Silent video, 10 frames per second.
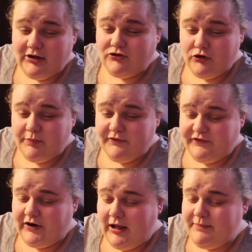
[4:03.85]
do
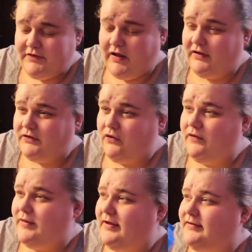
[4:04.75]
prefer hype sauce
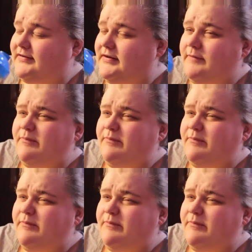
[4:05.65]
over this,